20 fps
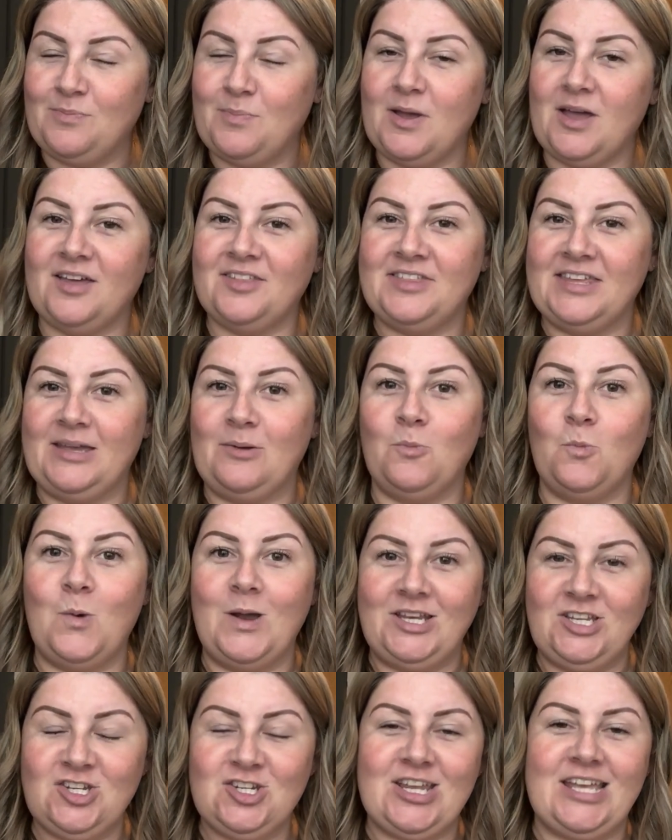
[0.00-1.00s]
but I think
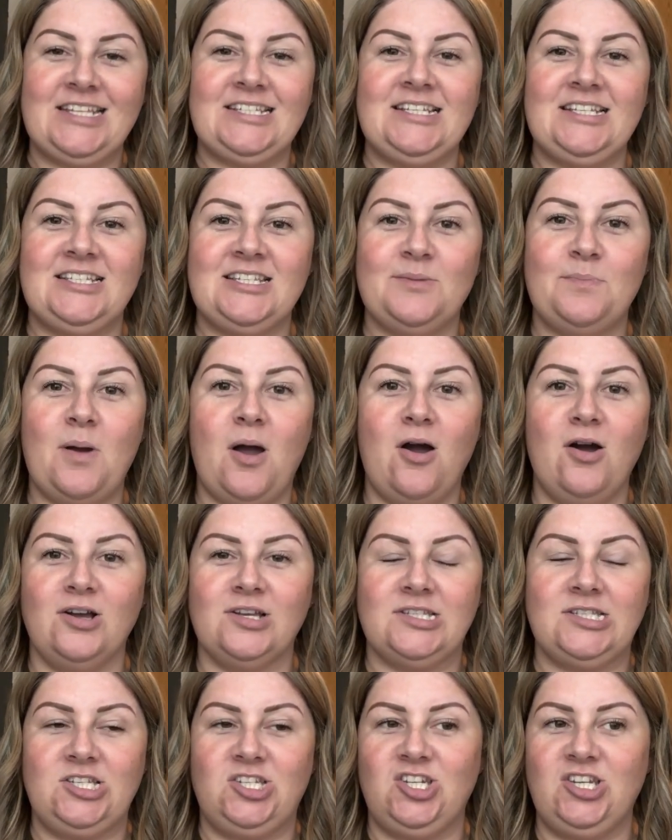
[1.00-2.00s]
when she gets into
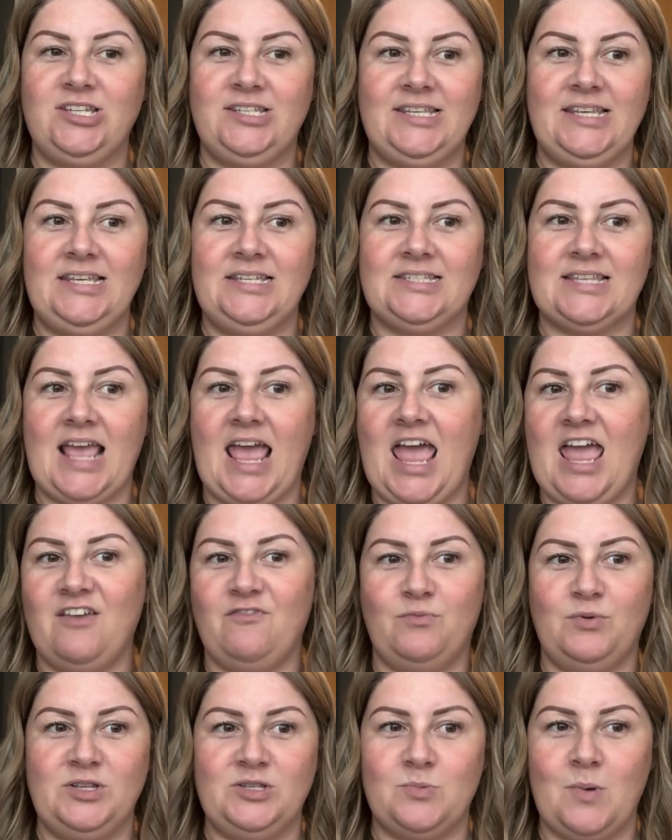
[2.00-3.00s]
parks and she sees that
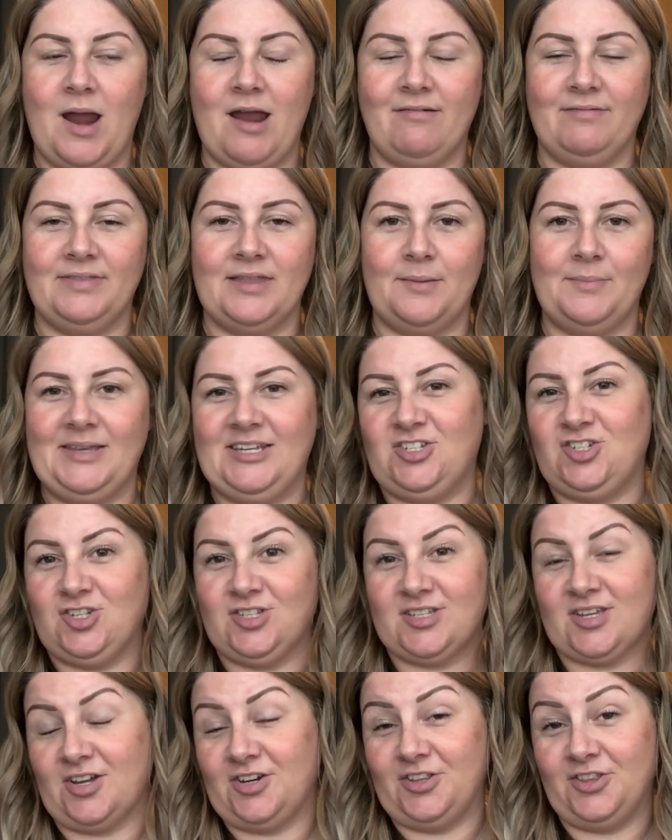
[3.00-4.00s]
everybody's wearing them, it's
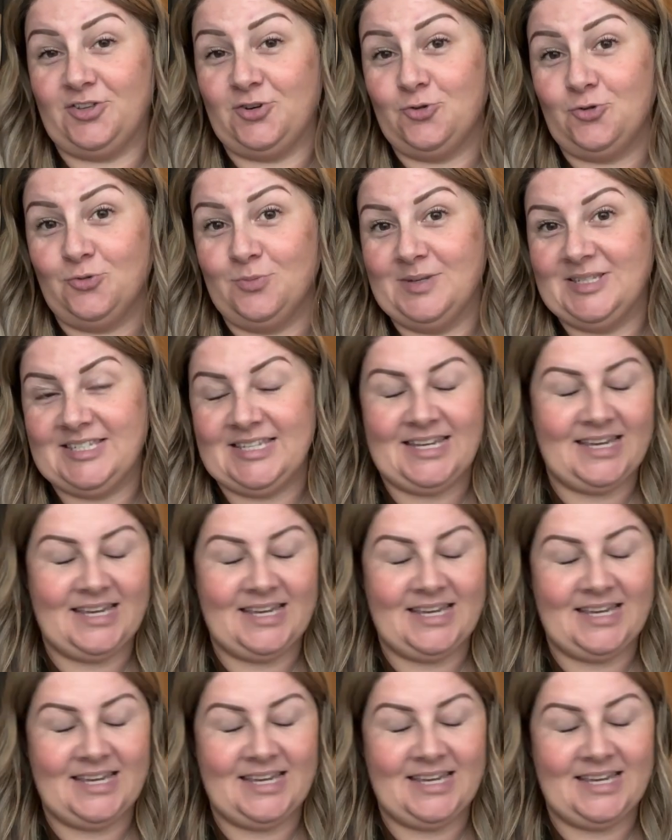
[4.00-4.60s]
just kind of the norm, isn't